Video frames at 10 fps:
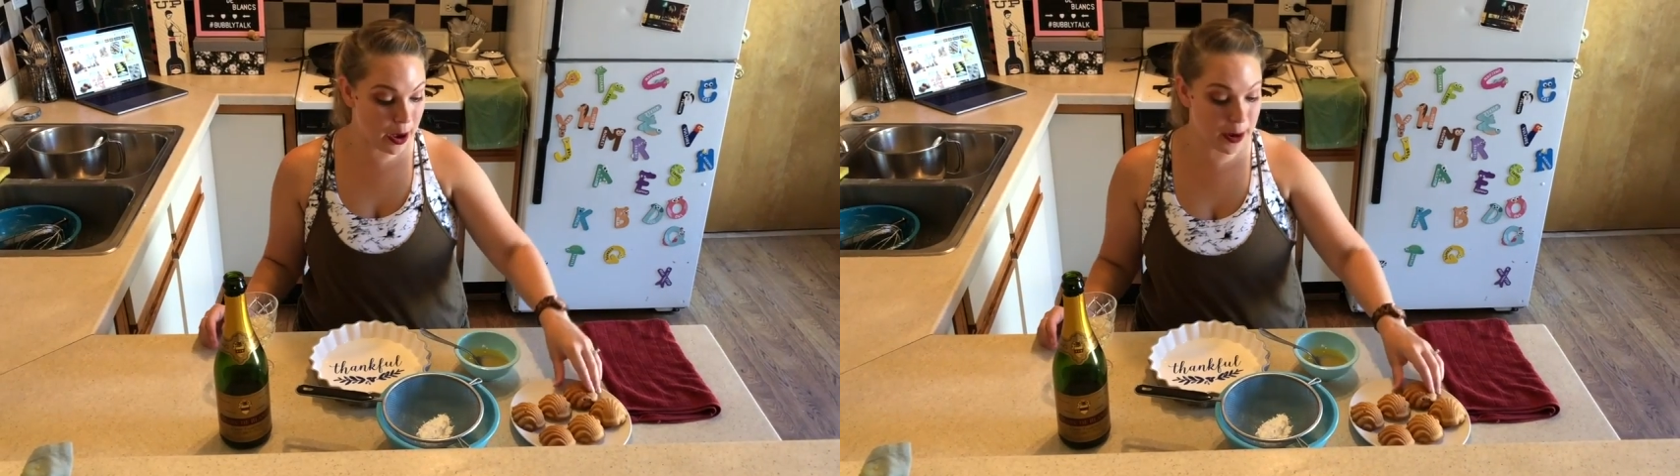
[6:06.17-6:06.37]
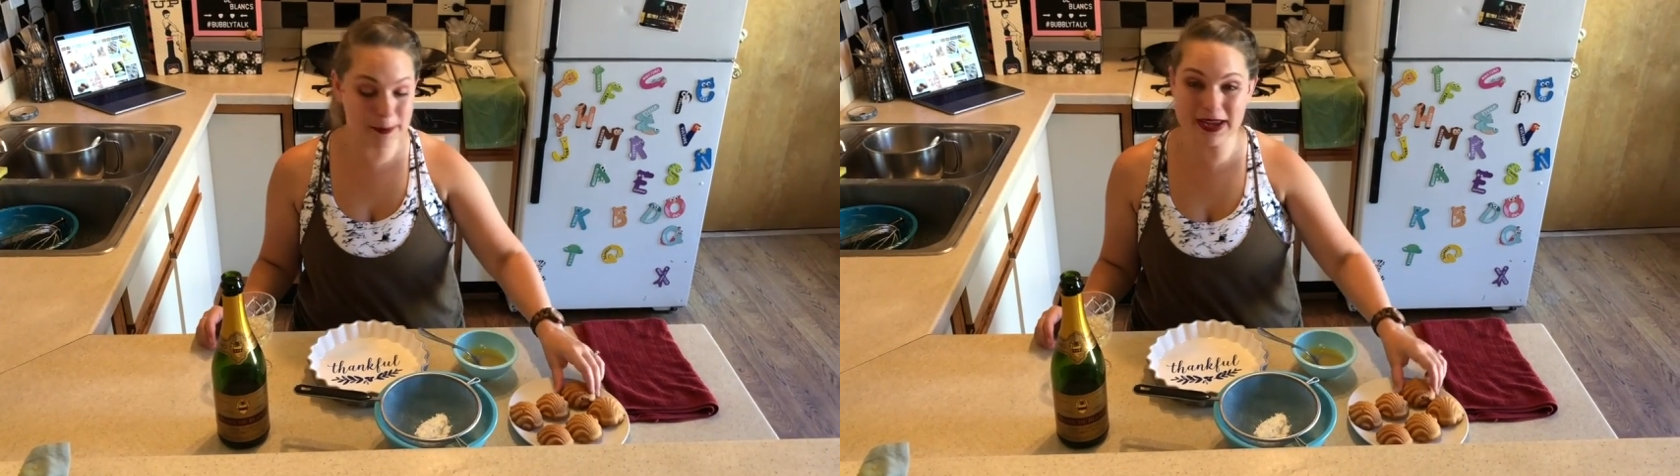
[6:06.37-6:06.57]

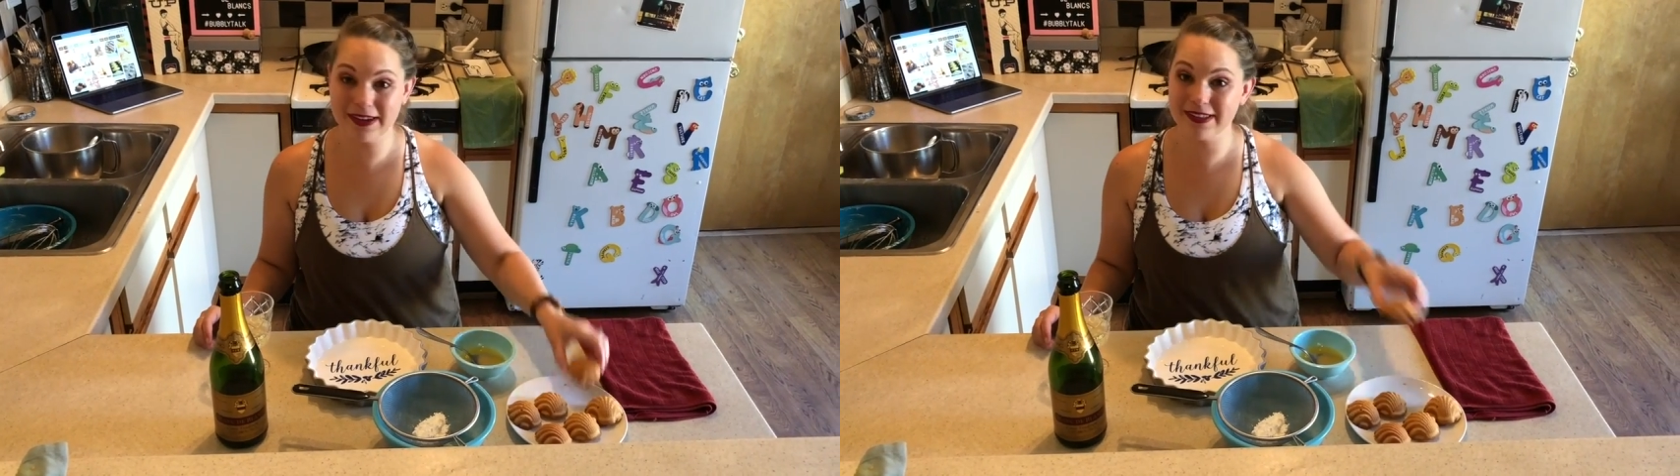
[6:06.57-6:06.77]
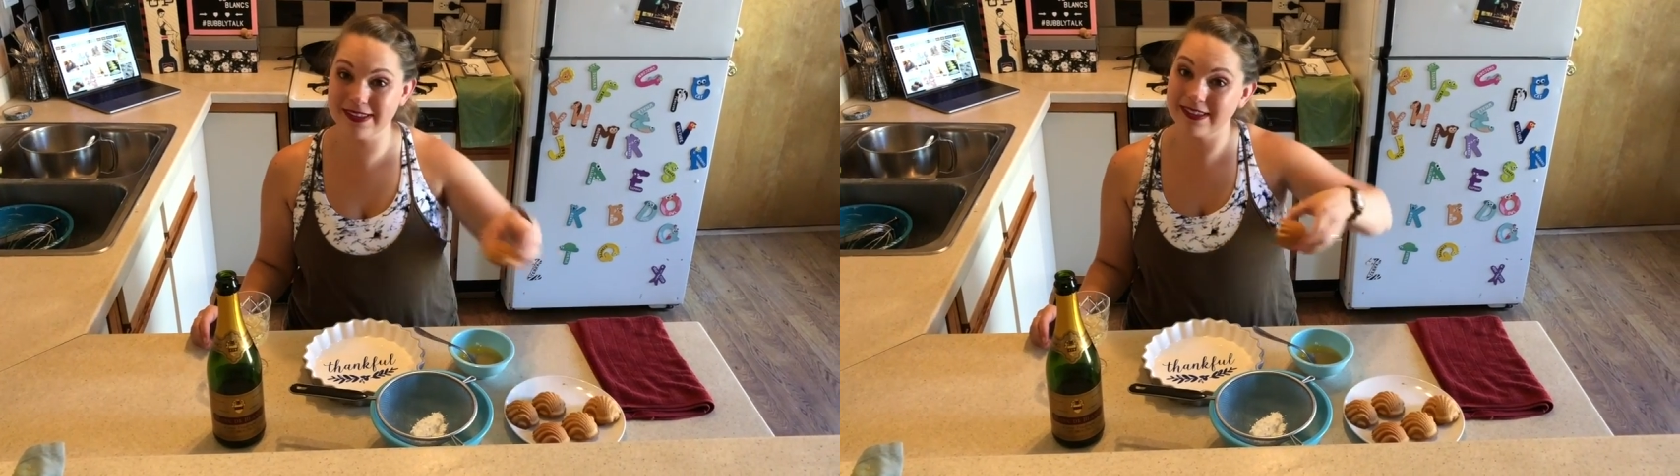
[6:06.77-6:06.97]
our
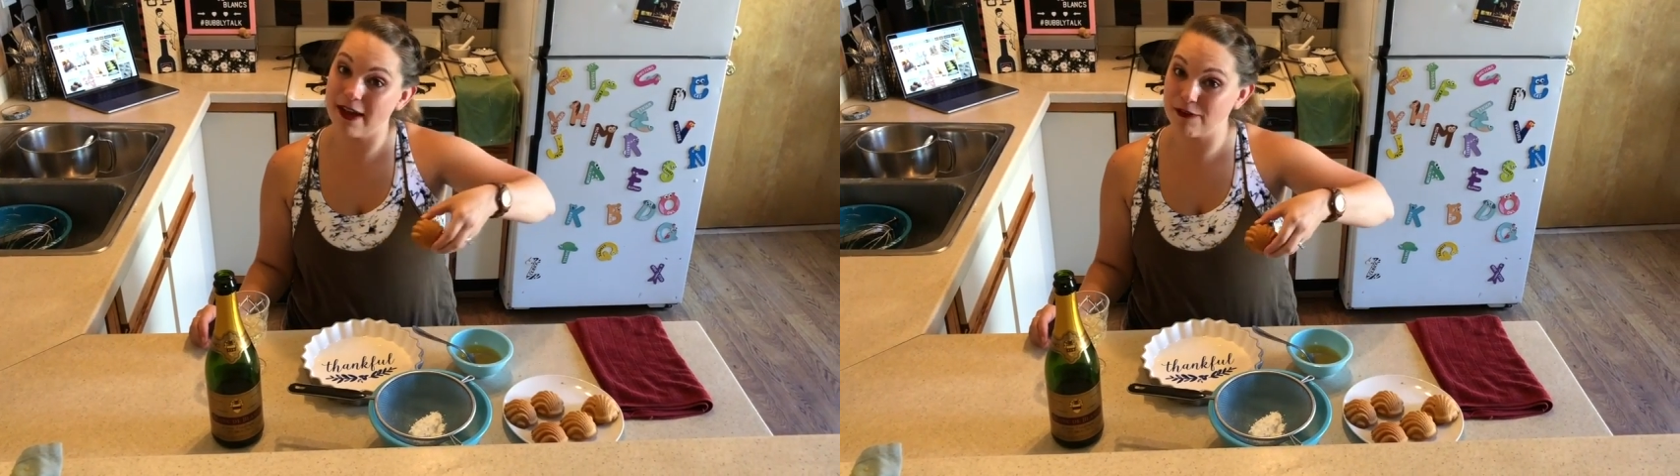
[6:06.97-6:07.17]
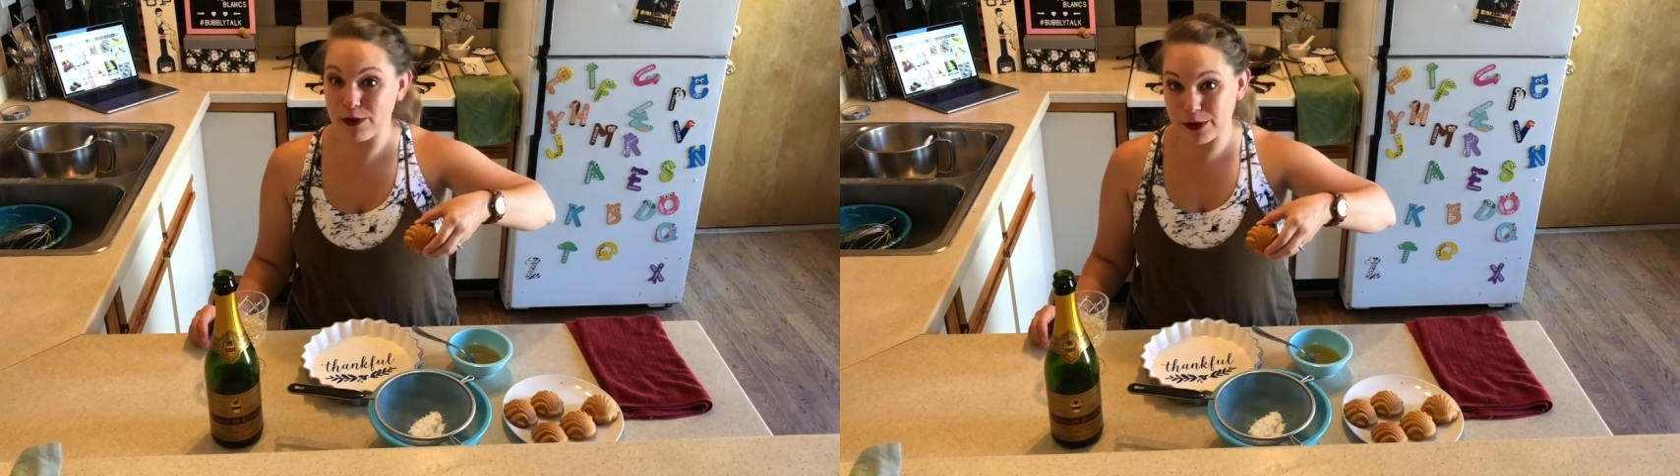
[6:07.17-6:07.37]
Madeleines
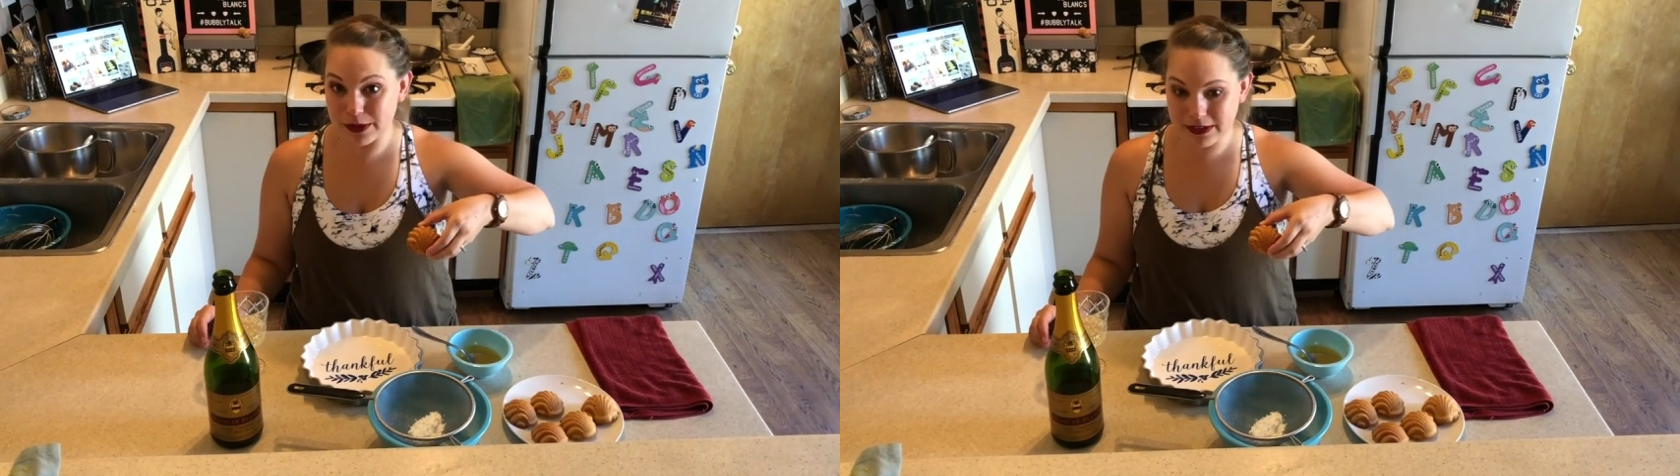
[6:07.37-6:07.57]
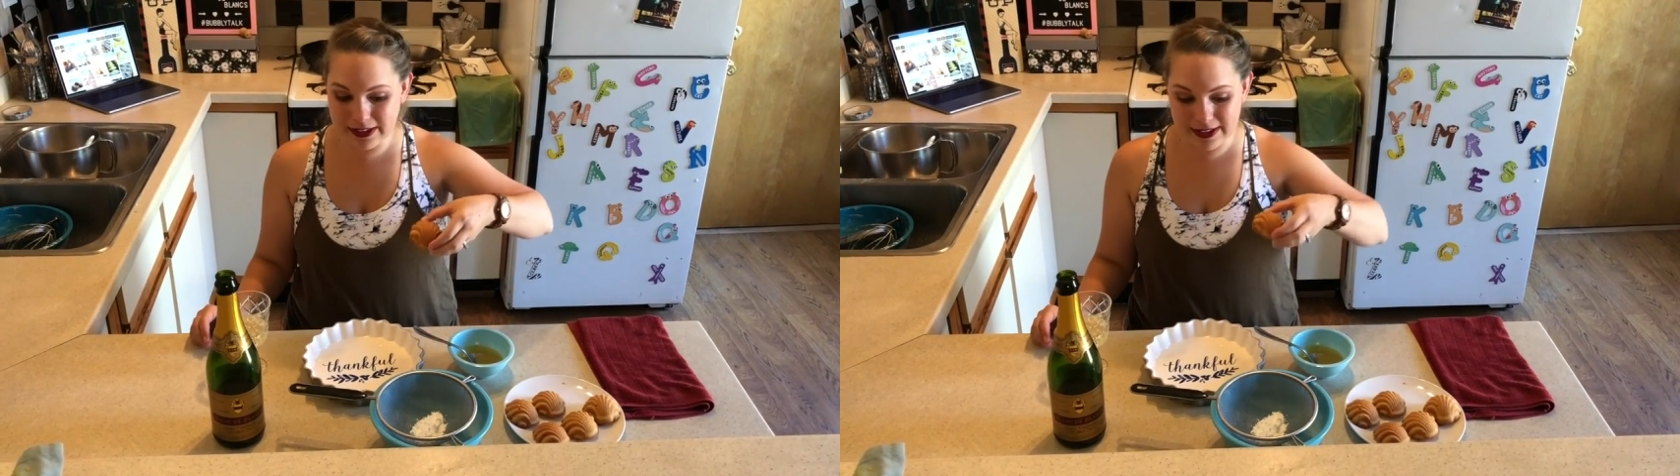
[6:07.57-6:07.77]
have
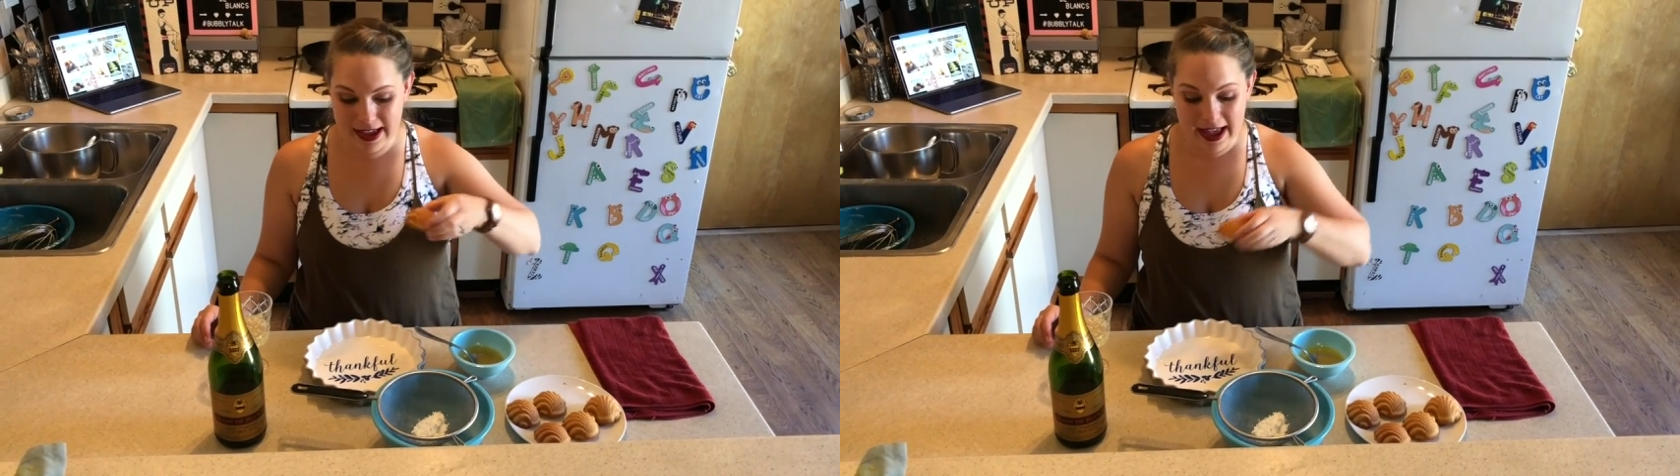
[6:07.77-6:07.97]
cooled,